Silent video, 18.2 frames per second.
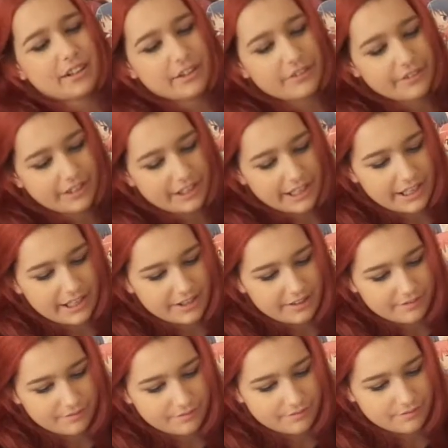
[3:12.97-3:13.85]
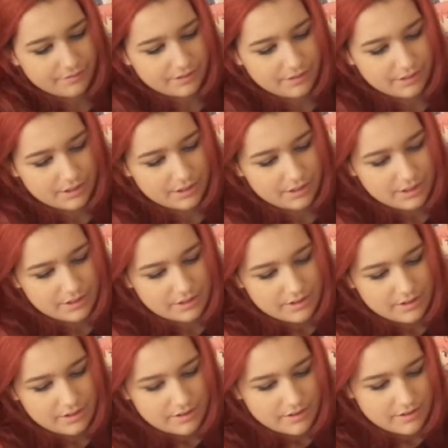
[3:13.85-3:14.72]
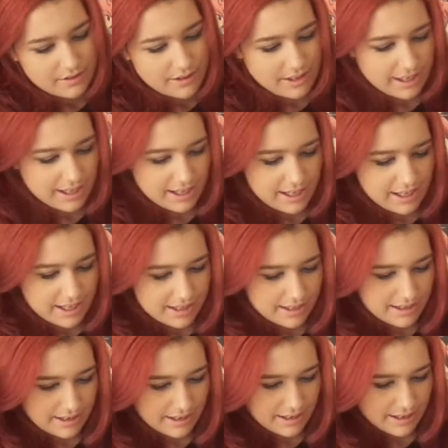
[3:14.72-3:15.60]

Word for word: okay. And